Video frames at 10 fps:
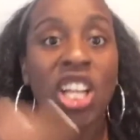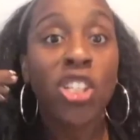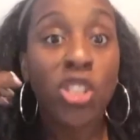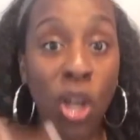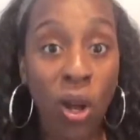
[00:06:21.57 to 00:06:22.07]

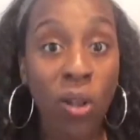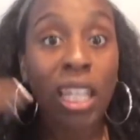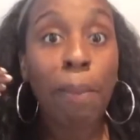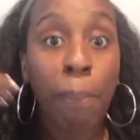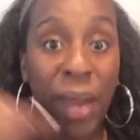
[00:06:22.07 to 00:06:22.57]

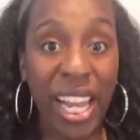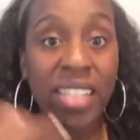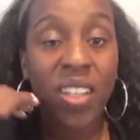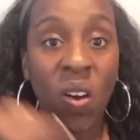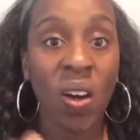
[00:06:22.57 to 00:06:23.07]
solely
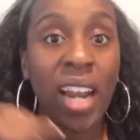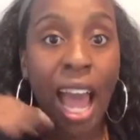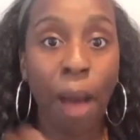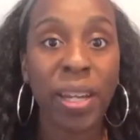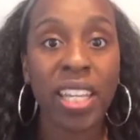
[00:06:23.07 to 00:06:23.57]
based on
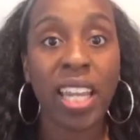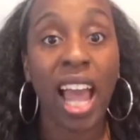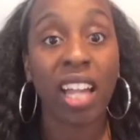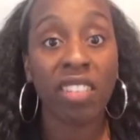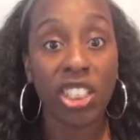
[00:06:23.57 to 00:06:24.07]
how many
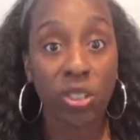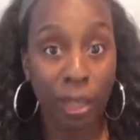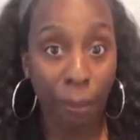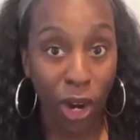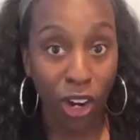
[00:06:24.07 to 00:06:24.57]
calories you
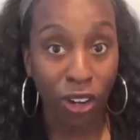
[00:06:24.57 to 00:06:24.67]
can burn.